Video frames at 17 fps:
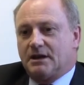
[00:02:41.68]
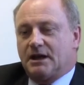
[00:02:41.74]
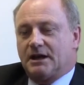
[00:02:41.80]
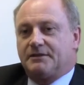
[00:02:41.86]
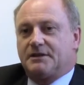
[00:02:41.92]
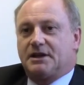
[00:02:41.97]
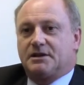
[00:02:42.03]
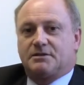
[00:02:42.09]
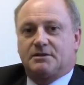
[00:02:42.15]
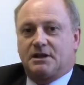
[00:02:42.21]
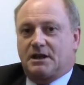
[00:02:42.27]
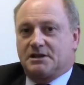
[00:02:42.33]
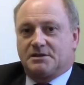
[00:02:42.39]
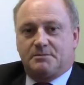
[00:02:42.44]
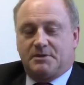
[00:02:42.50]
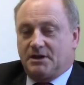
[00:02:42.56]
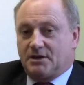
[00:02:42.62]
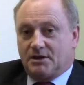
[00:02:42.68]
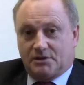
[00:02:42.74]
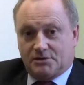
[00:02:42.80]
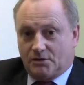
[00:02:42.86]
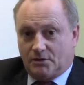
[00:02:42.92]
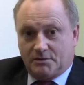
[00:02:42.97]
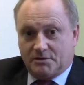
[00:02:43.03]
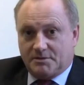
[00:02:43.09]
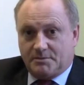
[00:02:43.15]
And that has
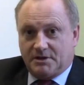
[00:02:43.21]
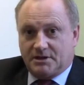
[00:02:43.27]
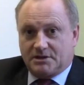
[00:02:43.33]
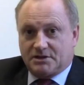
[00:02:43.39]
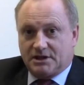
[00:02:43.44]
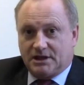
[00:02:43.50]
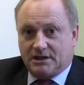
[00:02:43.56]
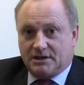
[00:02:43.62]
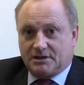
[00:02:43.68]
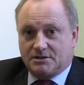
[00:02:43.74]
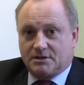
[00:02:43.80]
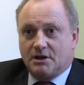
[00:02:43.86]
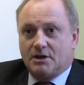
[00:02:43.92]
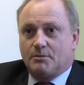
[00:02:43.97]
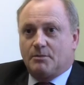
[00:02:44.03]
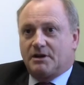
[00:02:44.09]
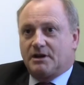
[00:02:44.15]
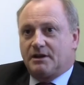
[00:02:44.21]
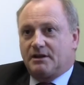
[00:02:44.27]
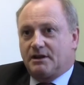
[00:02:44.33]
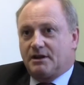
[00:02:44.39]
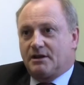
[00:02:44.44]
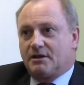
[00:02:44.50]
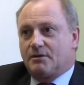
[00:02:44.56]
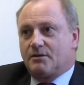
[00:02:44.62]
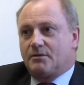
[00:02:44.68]
always been a challenge, but I
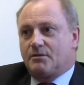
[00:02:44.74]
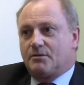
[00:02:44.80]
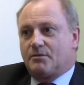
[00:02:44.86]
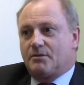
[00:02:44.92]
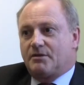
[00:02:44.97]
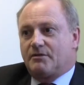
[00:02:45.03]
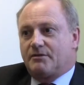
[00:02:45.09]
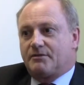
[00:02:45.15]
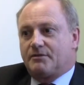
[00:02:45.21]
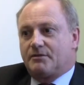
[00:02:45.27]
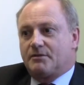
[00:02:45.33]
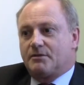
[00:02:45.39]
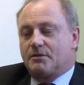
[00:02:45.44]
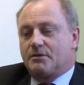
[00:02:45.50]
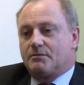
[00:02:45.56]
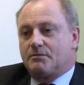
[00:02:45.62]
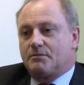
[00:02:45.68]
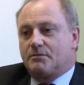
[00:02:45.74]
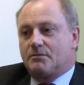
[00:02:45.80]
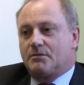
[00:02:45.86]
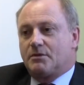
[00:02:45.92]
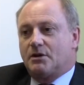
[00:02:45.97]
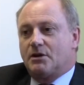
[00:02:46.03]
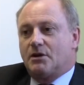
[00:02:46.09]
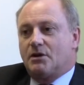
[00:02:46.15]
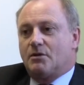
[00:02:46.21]
think we've
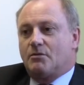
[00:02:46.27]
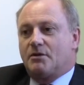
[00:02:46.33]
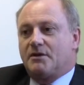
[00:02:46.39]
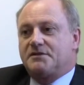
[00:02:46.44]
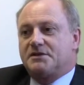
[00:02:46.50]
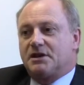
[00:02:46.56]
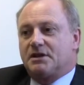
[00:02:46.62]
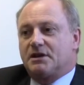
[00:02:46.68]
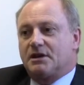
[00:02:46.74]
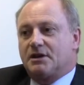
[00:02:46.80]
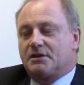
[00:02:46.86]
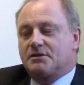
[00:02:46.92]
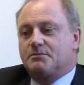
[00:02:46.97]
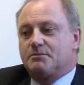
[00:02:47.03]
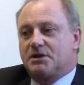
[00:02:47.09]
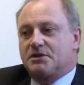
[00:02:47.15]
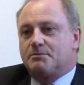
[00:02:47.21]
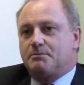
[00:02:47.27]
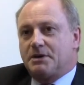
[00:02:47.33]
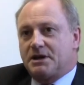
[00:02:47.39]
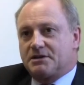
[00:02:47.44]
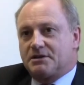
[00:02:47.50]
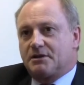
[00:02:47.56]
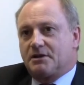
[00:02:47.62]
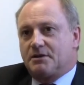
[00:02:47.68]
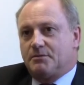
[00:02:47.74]
seen a much
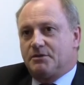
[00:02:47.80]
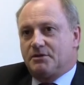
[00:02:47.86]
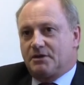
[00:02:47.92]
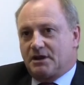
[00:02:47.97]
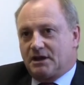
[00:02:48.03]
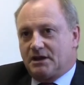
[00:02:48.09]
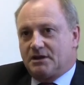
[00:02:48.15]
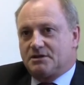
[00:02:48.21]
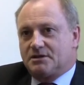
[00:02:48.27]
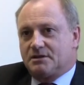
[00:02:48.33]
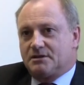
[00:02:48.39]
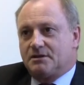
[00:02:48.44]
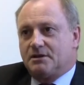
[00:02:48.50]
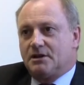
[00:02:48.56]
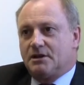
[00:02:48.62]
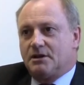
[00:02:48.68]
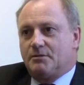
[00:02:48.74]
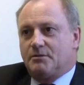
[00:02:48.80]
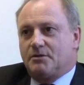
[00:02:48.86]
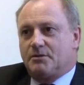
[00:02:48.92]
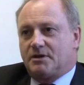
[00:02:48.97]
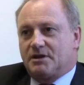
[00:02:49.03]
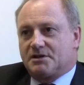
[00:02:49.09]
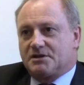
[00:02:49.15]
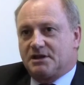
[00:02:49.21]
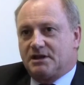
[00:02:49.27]
better communication
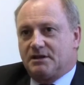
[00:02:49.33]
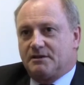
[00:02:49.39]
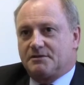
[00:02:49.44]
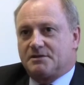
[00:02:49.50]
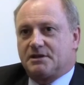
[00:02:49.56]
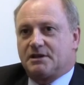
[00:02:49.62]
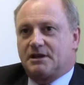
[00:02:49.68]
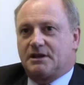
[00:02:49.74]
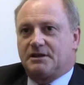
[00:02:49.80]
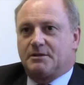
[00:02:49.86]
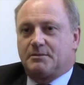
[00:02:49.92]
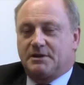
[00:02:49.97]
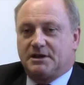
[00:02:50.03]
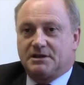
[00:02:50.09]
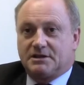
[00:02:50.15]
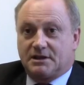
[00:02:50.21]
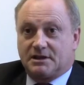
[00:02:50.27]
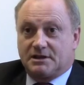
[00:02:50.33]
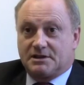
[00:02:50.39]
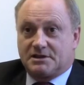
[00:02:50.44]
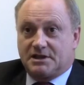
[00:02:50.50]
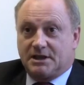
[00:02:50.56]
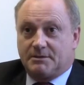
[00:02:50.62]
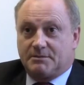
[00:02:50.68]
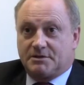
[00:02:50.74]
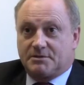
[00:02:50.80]
between ourselves and the political
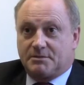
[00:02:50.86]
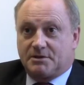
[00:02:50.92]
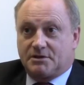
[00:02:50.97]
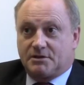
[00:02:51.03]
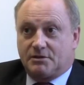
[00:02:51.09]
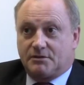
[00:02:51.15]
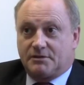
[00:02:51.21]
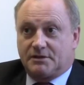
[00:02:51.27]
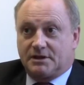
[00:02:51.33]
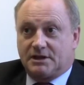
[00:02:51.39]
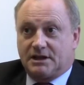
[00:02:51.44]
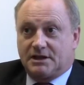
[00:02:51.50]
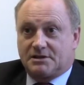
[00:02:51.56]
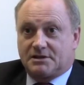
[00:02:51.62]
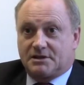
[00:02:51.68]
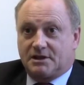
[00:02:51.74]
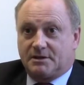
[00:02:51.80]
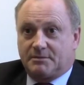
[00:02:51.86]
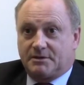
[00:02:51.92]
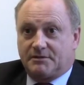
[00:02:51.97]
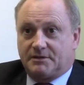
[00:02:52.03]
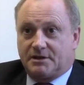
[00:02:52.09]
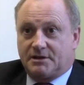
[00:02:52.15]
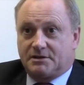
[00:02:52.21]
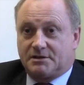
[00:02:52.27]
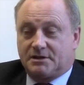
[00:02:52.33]
establishment over the last couple
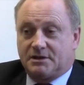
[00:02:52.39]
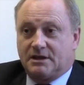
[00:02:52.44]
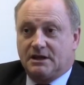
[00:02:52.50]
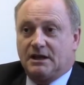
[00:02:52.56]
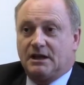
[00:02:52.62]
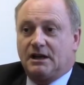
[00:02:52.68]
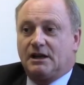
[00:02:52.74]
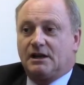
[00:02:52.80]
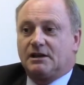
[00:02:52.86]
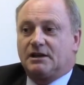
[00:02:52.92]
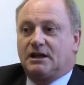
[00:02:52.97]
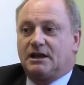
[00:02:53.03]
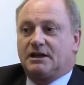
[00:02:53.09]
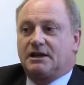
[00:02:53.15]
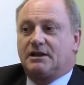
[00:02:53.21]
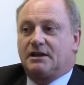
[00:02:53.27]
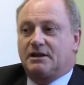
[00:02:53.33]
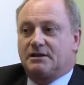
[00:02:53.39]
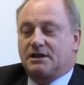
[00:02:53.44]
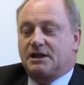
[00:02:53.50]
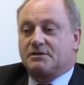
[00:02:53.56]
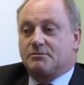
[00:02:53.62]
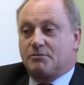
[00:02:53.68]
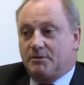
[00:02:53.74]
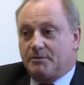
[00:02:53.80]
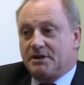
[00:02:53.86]
of years, and I think
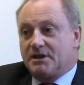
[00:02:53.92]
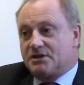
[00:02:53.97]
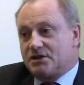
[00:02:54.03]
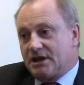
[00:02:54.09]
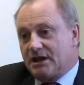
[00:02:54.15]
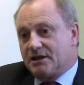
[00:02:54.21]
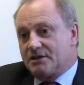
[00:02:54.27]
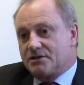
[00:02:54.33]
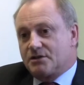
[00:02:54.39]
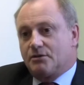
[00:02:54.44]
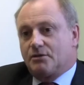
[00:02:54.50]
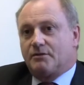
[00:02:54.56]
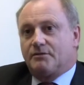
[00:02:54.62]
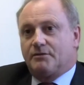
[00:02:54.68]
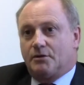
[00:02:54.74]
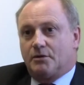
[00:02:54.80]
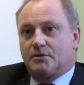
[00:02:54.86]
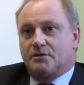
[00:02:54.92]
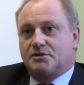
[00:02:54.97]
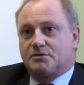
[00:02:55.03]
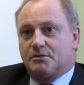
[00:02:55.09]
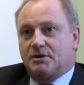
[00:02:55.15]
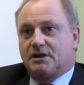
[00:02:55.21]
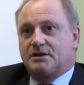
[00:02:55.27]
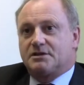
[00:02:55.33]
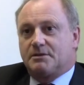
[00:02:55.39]
that will be a challenge going forward
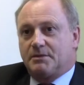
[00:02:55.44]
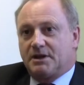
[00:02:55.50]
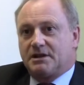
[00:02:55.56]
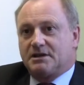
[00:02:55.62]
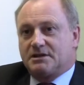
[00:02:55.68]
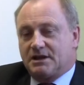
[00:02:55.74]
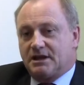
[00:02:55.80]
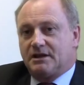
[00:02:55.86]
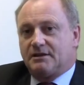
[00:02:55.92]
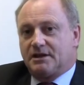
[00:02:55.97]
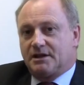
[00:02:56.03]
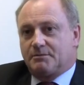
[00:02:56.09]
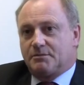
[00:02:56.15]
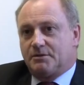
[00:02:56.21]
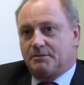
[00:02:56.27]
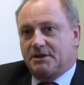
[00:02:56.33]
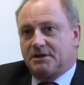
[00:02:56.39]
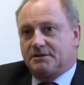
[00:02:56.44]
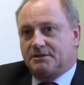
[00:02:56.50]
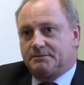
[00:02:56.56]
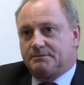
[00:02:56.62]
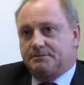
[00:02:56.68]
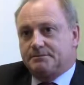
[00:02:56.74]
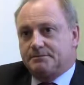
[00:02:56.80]
as well, to maintain that momentum.